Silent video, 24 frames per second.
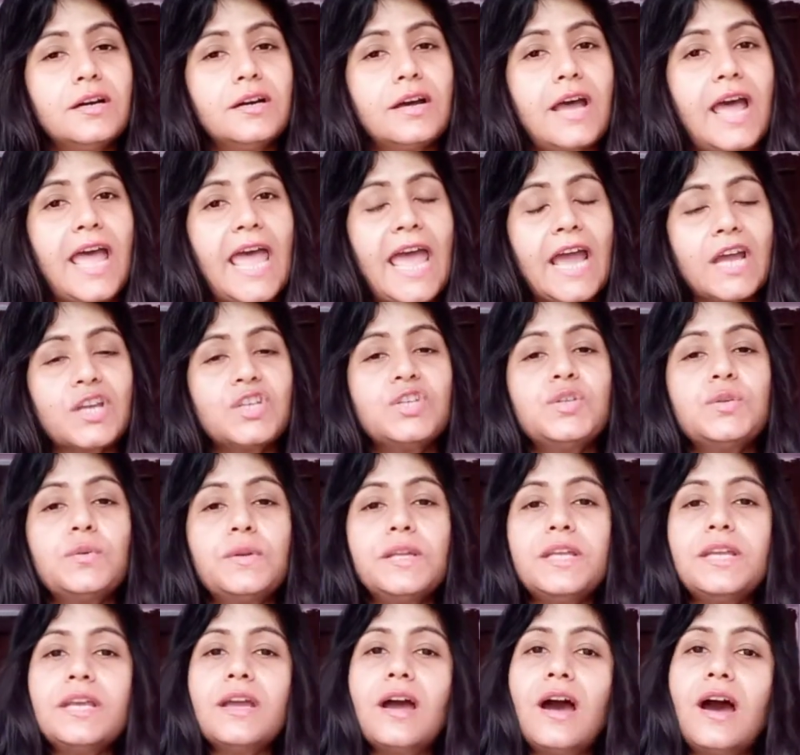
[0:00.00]

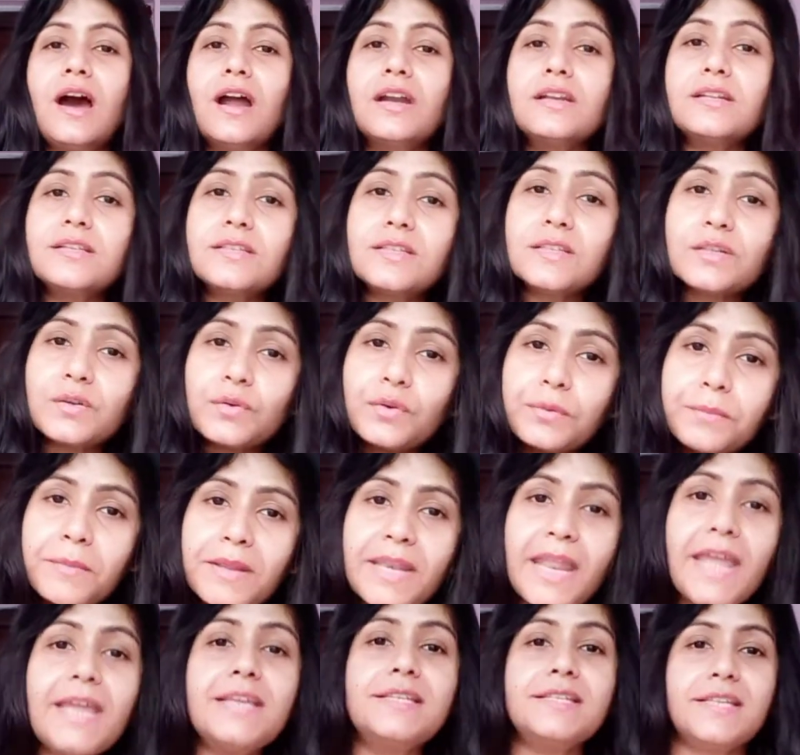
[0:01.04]
actually are
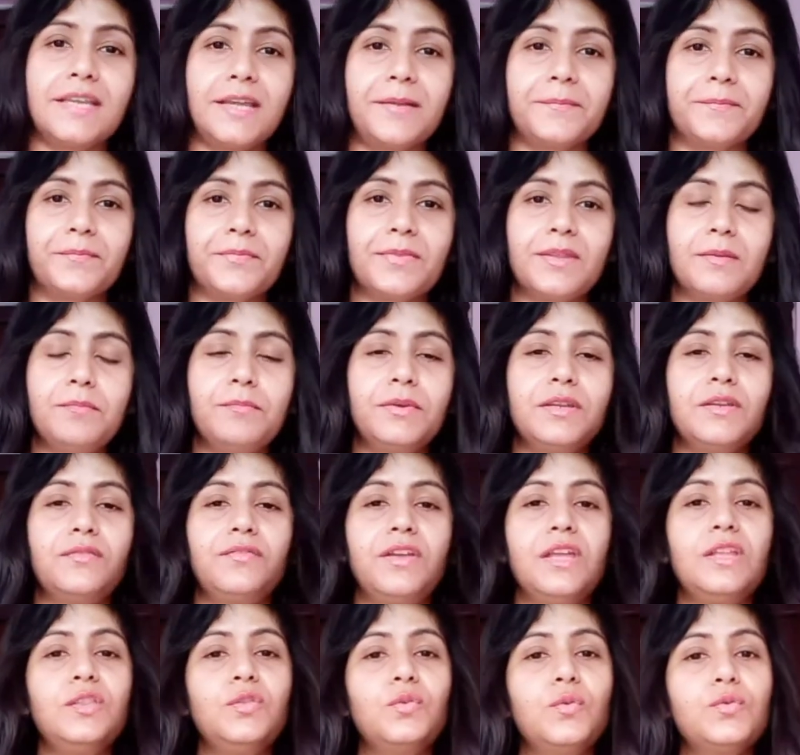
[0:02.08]
discriminating
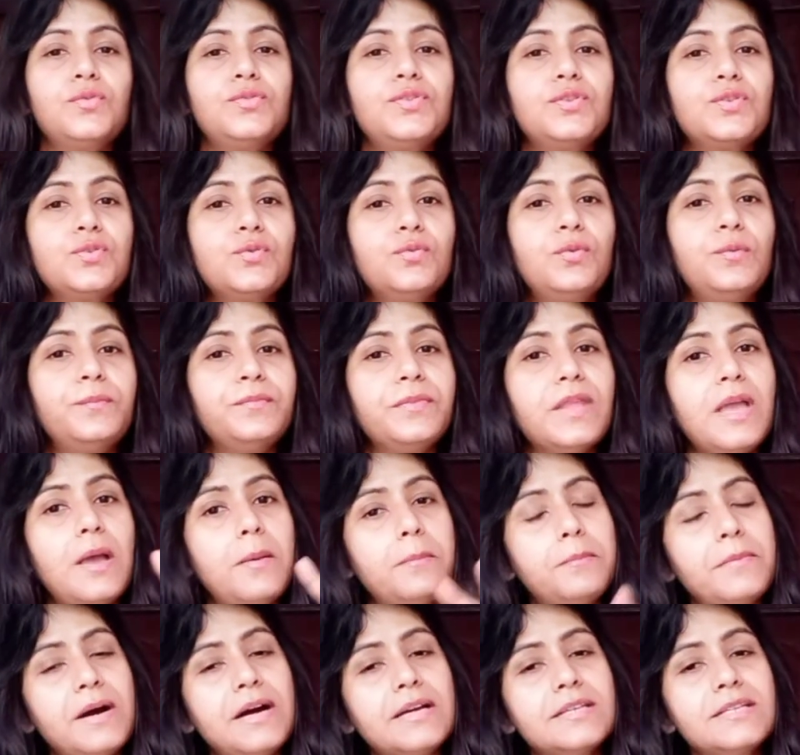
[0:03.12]
between those two
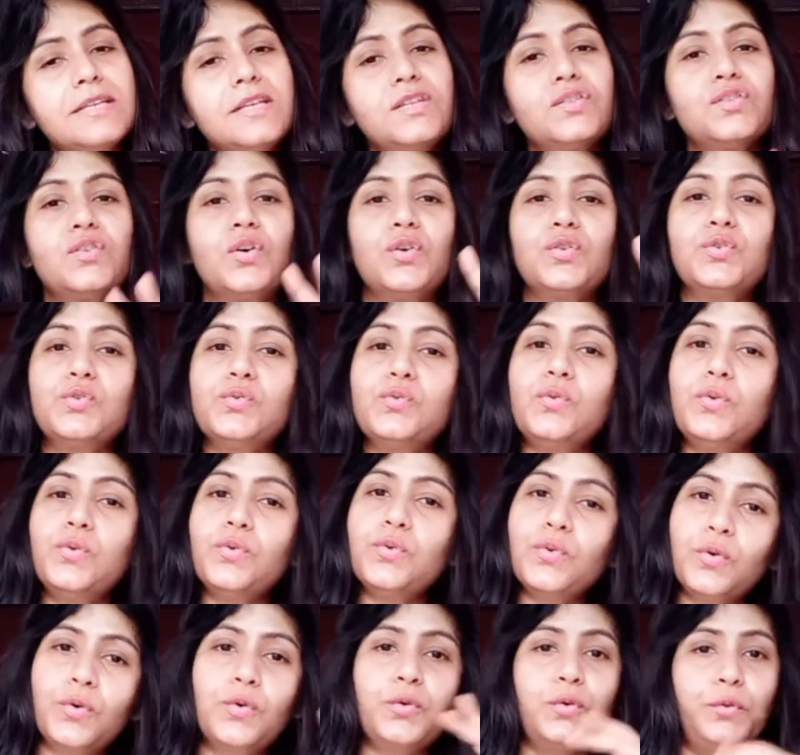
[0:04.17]
parties or two
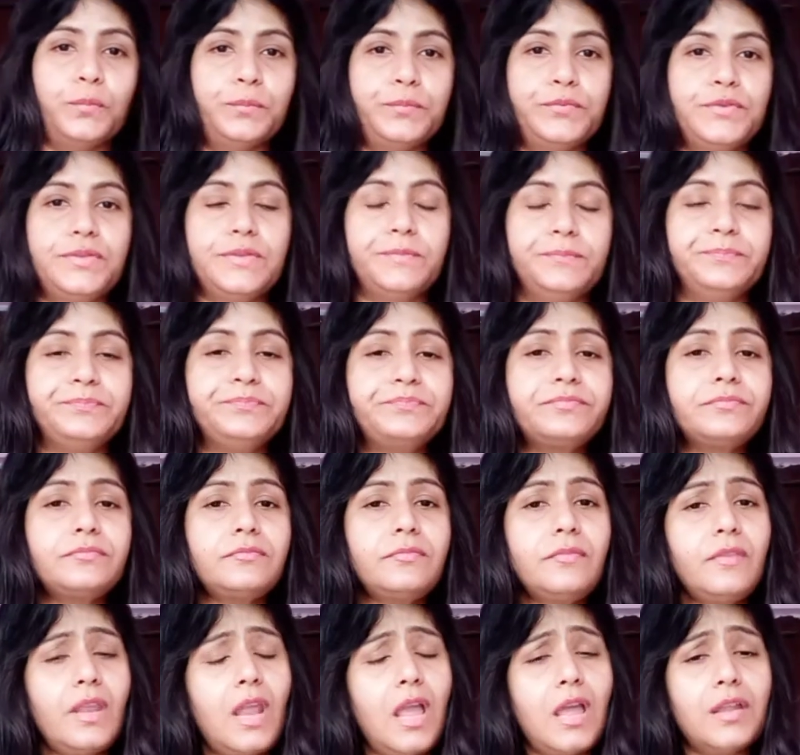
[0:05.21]
groups.
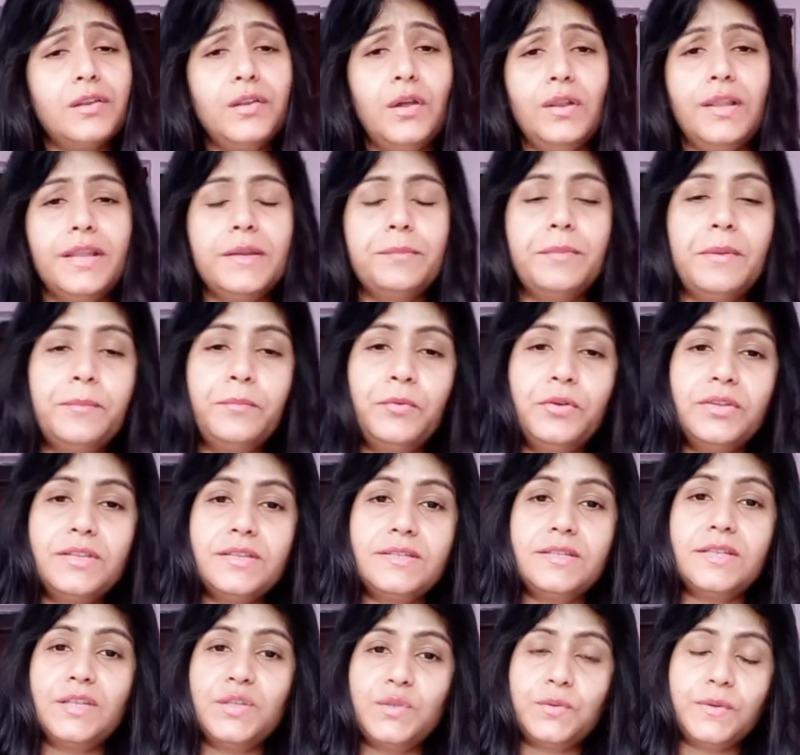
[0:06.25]
Now let me put
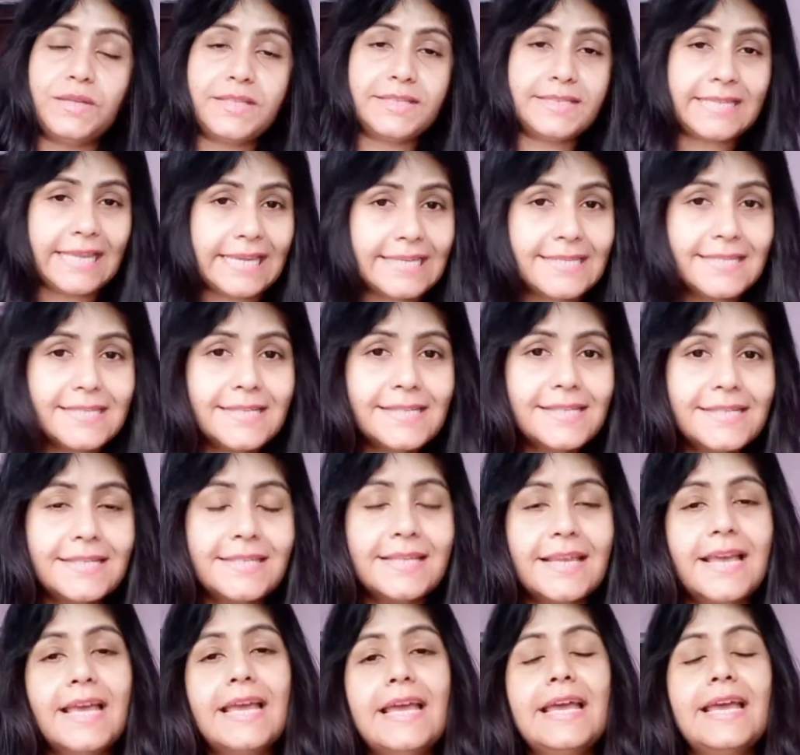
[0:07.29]
this into a sentence.
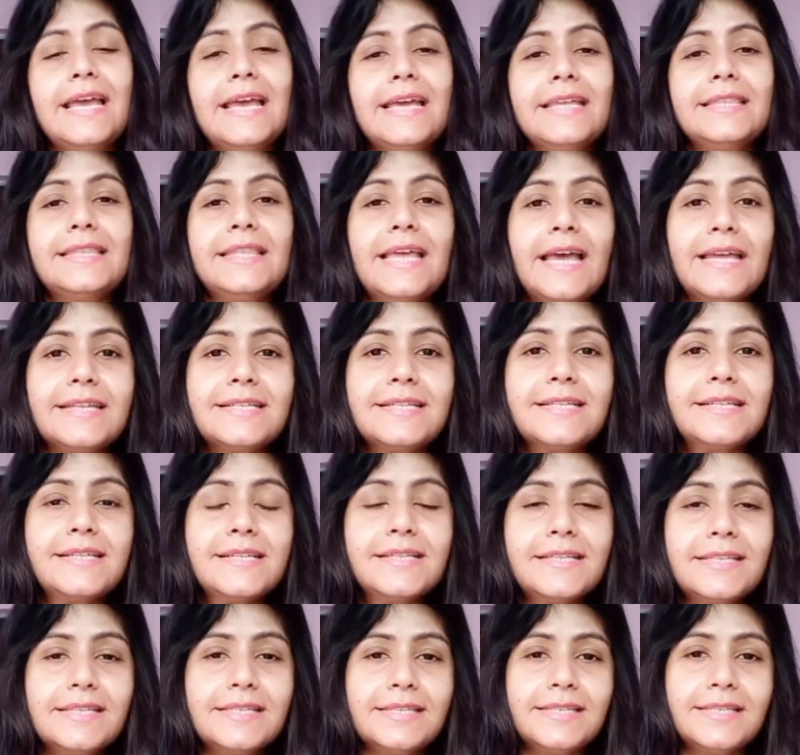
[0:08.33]
That
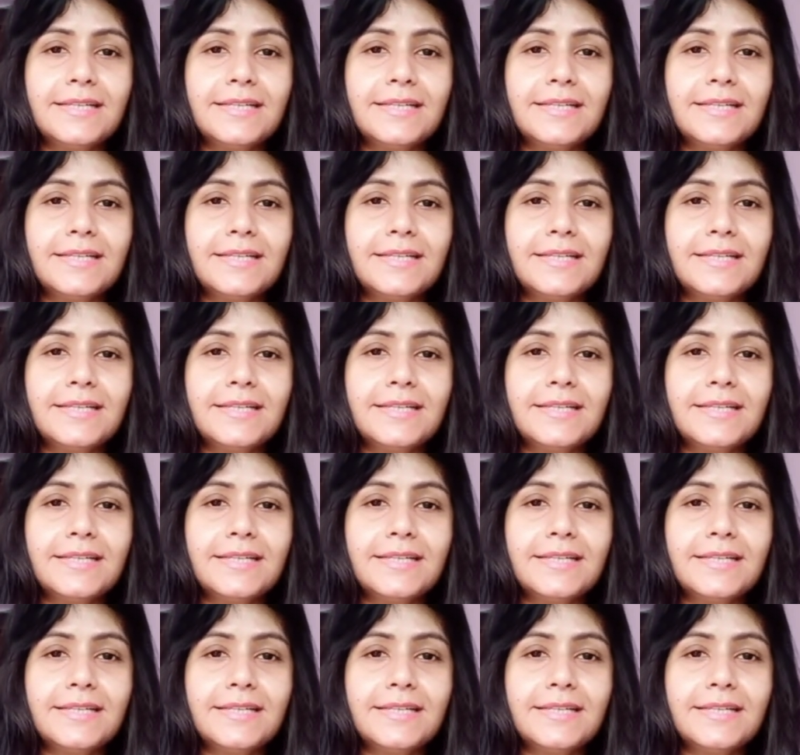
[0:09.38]
is,